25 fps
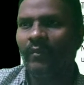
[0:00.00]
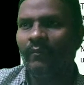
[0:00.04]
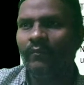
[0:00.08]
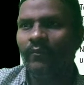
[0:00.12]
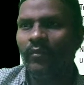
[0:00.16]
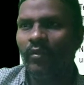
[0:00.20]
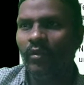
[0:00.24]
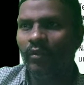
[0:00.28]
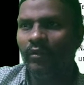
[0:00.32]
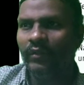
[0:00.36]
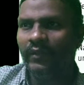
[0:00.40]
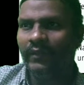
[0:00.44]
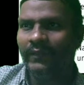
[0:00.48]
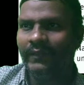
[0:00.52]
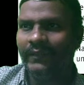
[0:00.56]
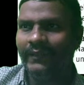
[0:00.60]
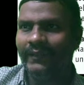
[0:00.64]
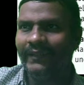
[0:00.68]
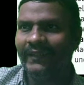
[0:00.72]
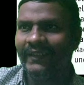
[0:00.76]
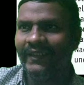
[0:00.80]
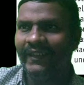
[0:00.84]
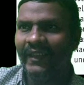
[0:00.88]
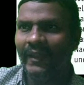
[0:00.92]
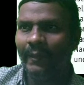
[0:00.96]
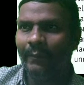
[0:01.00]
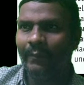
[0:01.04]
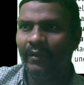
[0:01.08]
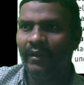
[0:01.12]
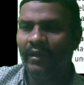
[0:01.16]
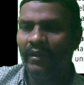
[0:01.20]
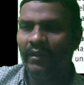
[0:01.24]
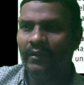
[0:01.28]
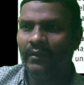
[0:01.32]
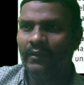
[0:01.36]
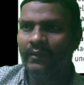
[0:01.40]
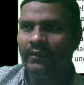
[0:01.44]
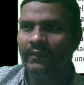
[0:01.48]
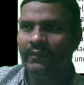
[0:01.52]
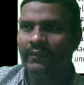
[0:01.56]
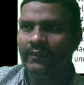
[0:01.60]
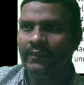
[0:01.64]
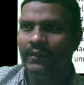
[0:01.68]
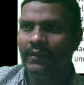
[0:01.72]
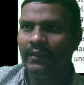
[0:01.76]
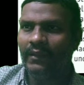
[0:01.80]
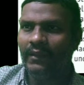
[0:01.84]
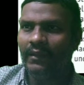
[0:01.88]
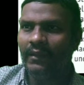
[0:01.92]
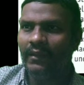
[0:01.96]
Both is capital
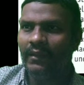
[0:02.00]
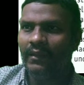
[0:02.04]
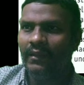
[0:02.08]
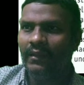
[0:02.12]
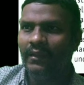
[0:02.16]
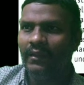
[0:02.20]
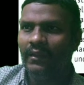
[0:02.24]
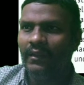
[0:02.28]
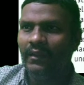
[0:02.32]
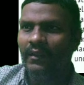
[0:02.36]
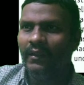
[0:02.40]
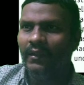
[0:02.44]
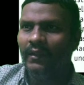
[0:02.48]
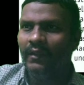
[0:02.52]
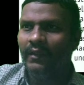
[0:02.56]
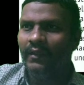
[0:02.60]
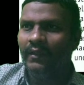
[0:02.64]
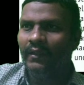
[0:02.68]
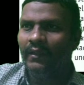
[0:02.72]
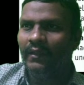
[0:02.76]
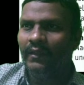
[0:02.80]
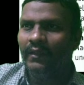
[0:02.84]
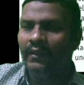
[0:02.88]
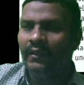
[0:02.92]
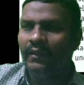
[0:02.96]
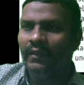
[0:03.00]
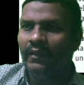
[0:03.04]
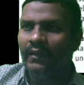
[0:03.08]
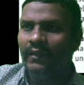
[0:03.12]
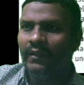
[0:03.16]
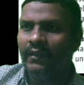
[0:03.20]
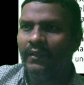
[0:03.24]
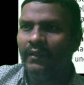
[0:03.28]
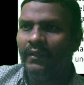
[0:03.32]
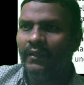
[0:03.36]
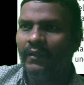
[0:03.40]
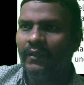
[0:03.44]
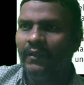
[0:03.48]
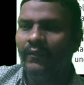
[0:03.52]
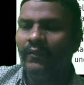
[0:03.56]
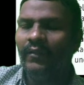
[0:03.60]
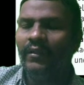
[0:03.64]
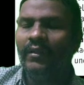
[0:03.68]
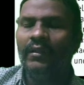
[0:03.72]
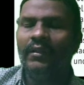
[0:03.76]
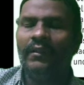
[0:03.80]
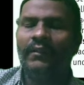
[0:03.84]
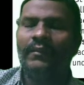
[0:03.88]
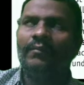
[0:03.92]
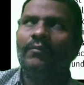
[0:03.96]
Z.
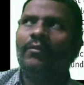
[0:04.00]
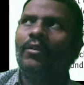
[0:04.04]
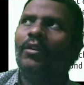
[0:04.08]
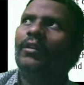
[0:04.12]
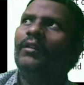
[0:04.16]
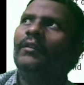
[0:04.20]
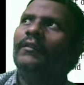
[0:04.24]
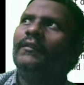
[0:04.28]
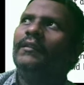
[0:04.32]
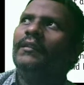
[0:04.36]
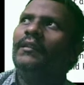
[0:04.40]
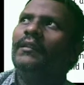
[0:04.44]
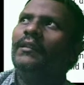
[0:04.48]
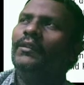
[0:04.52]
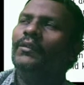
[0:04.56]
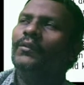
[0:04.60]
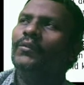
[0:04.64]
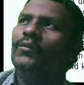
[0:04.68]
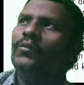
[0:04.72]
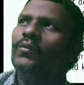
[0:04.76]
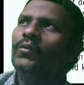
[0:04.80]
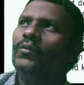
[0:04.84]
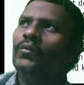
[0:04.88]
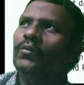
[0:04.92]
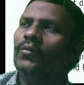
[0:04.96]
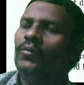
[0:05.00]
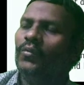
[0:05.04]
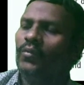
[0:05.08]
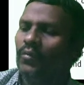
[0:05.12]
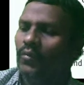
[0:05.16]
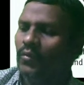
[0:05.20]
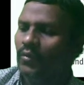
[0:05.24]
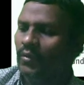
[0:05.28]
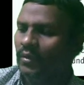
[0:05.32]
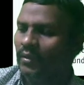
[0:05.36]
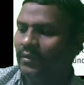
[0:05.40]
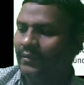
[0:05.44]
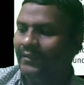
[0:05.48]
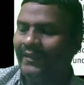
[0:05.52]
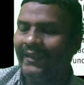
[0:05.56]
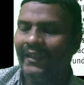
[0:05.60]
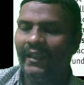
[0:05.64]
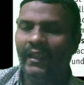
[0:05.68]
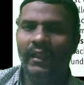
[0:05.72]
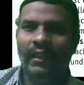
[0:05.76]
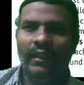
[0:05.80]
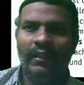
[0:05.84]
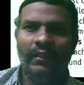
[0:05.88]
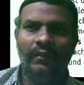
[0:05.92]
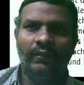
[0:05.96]
Even the small z, you,
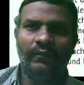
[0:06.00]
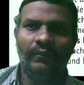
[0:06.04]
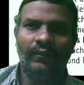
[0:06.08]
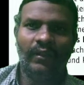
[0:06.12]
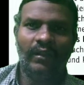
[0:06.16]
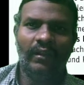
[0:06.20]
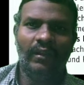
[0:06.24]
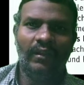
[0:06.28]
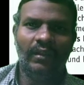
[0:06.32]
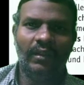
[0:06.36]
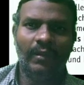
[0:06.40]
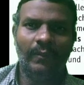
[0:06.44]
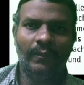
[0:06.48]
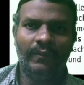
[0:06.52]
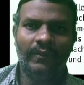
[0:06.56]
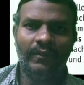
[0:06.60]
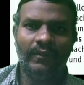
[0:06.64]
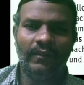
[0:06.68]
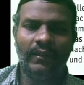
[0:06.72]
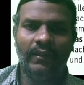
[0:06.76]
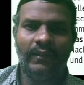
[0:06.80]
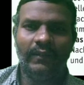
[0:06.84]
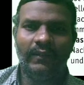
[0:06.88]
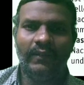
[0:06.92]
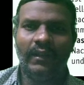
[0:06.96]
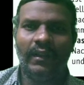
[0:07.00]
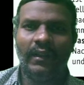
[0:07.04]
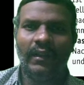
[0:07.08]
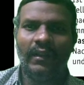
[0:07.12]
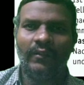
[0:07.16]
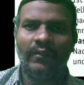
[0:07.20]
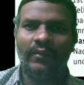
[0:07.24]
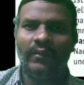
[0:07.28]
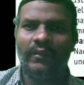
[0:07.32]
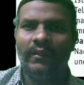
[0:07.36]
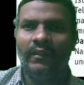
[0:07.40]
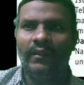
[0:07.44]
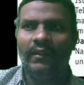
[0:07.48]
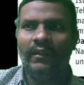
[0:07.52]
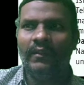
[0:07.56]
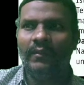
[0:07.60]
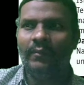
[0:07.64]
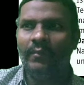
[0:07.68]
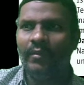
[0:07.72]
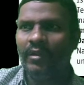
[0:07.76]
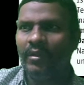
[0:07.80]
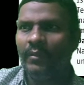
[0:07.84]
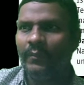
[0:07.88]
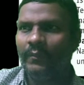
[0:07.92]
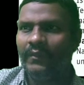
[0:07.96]
they, when it comes in the start of the sentence
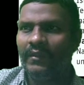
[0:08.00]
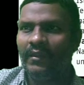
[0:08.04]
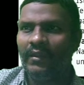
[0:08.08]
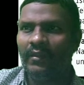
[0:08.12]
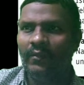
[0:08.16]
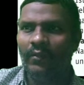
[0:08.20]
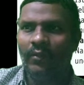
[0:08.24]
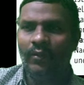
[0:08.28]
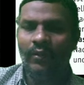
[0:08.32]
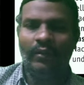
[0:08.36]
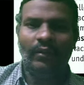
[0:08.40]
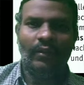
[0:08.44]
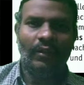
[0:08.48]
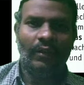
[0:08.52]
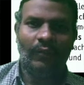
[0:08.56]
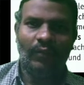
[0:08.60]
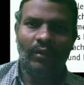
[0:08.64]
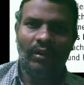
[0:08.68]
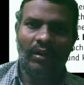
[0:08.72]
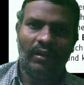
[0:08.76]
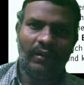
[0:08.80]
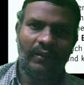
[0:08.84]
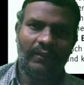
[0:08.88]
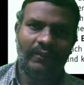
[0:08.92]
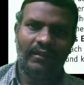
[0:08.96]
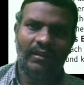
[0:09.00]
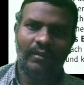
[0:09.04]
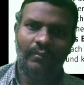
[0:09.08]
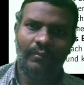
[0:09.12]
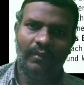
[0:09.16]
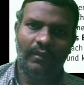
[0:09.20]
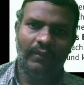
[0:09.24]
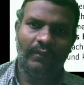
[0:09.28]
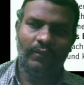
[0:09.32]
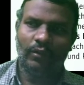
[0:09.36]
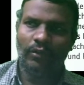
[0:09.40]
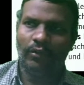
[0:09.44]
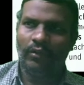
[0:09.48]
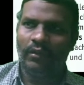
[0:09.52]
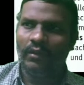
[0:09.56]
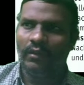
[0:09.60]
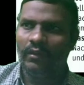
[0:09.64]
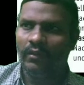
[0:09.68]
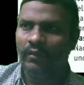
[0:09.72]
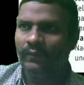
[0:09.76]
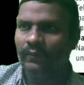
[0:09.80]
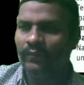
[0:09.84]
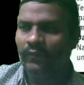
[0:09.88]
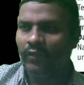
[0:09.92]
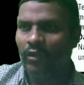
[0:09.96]
becomes z. So you have to understand based on
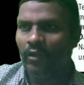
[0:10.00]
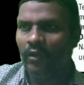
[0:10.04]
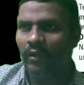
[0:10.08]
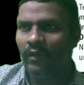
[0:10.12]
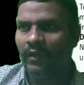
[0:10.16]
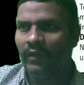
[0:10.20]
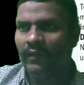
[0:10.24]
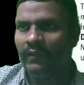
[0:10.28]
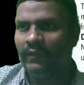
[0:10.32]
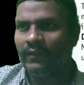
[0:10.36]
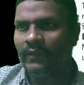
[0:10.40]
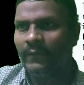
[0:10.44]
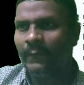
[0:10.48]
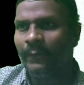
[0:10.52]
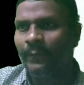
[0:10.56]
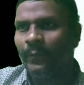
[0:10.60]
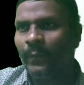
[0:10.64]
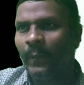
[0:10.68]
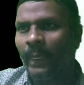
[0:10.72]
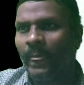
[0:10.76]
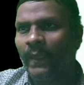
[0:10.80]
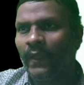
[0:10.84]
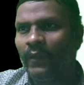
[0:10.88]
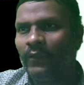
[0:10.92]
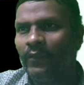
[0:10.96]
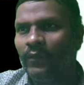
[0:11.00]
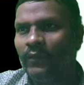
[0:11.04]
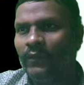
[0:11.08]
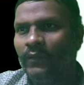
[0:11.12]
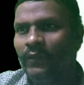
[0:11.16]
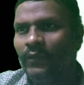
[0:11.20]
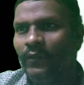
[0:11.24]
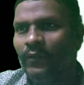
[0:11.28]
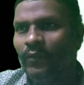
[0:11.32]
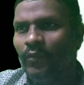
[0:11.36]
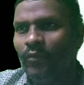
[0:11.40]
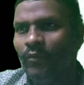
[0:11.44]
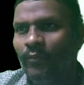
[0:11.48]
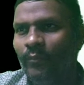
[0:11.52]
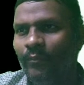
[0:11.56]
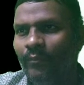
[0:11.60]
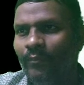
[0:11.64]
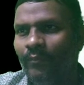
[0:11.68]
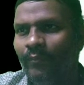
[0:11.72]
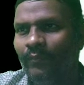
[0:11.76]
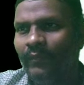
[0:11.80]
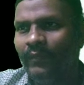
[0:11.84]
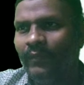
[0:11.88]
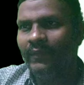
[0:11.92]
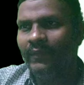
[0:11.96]
the context. So you,
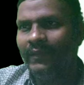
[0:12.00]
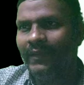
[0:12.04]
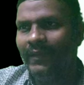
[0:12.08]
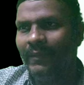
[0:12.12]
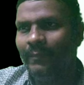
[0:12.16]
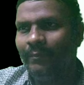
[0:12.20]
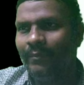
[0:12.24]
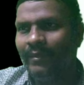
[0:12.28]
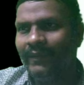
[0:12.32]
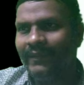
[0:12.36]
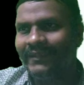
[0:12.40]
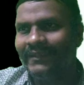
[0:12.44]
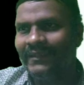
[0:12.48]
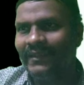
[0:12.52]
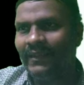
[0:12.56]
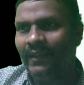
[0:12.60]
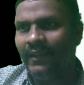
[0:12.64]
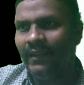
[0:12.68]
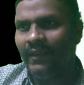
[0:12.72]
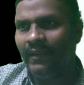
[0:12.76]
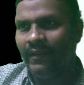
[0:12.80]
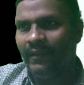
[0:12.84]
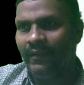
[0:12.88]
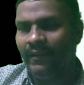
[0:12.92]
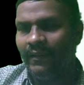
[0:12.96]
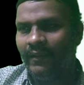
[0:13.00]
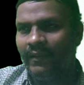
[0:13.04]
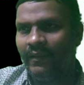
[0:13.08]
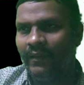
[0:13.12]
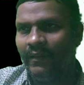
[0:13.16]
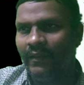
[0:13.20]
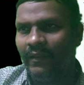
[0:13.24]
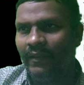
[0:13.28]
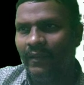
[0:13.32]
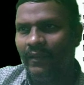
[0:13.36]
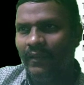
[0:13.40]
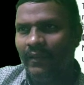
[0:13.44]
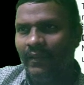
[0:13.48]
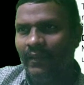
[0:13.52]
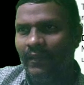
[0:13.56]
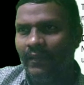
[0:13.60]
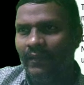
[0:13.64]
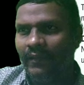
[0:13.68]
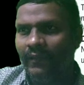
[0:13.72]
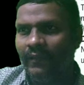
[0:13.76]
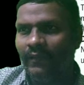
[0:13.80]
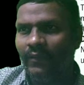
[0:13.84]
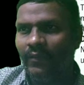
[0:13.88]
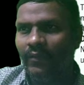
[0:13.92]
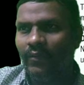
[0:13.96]
sie bestellen.
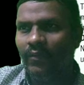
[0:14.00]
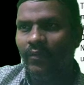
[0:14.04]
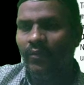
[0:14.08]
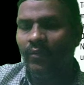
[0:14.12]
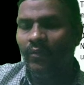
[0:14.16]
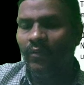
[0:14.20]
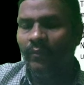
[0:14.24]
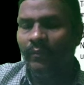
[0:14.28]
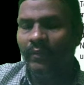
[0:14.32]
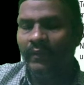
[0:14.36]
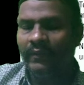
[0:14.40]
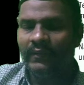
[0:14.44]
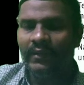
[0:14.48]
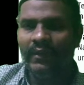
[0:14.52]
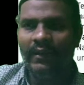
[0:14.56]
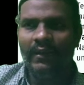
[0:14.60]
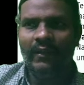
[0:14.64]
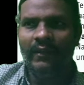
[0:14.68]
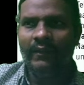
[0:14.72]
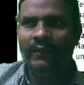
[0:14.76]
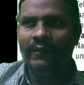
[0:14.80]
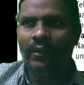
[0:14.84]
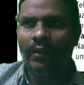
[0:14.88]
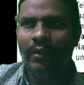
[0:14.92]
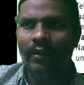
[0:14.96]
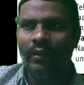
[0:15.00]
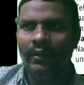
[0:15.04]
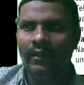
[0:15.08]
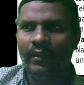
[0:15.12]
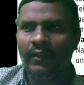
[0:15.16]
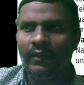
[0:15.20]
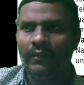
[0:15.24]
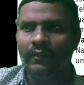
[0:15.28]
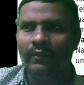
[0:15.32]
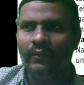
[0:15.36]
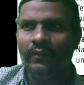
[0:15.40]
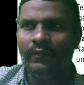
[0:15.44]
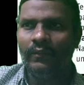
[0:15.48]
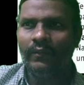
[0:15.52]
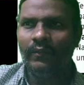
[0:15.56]
So bestellen is order.